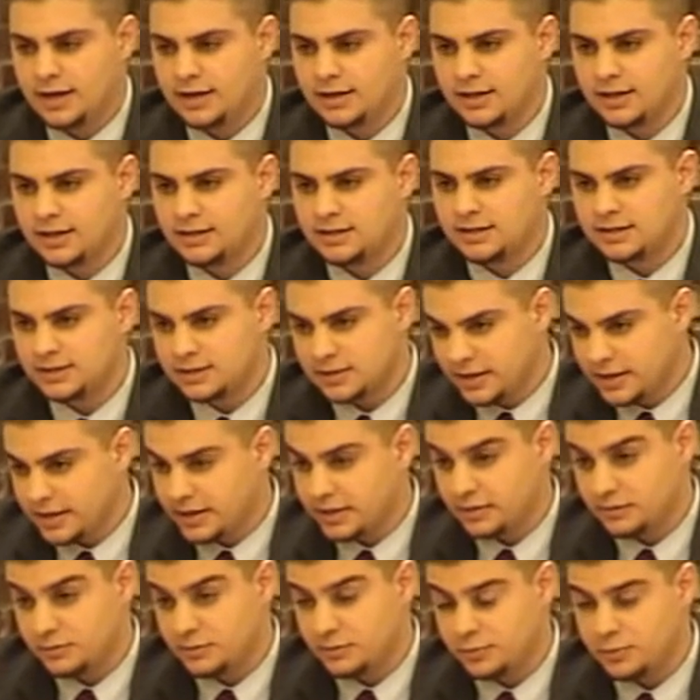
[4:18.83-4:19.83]
It doesn't make any
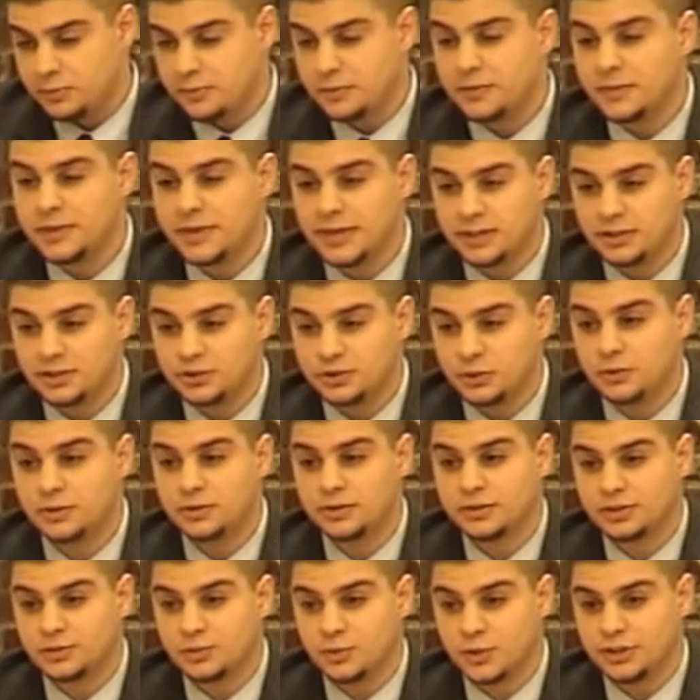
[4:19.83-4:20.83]
sense not to charge
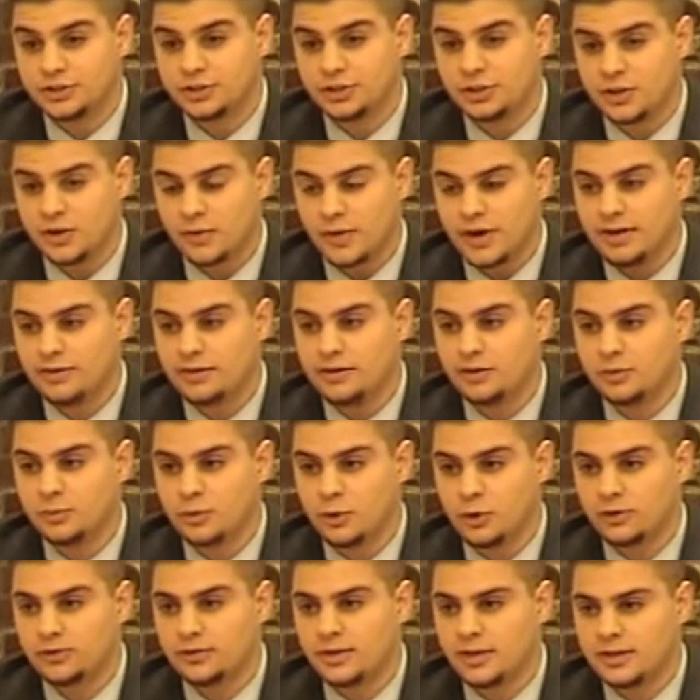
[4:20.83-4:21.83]
anything. I mean, we've
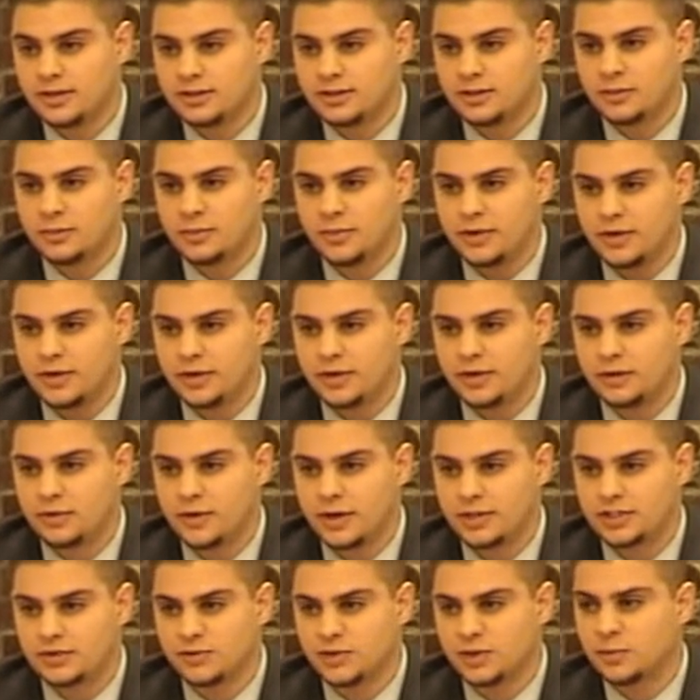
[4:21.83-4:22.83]
got
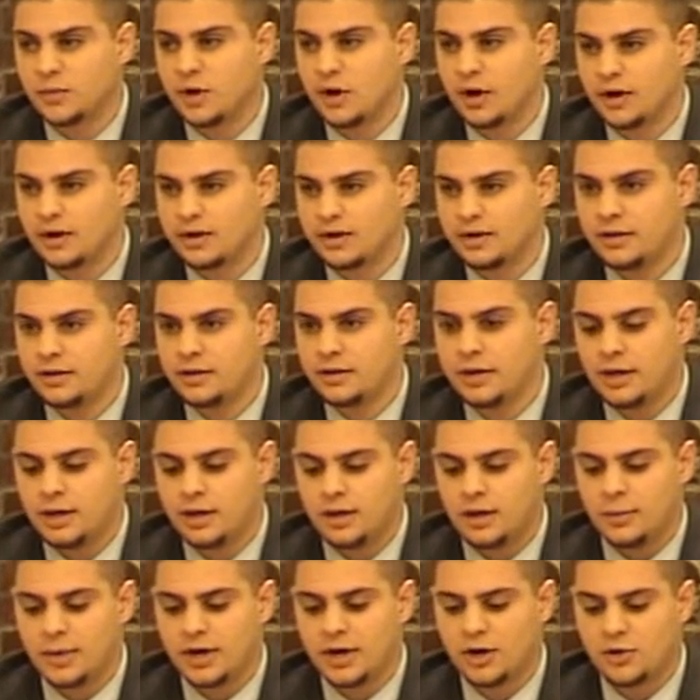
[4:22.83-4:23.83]
electricity we have to keep on
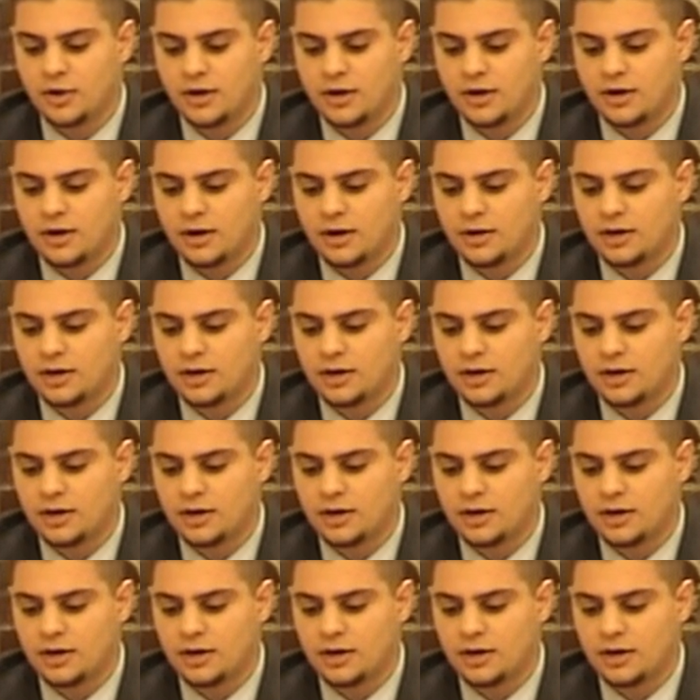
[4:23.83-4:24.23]
for them.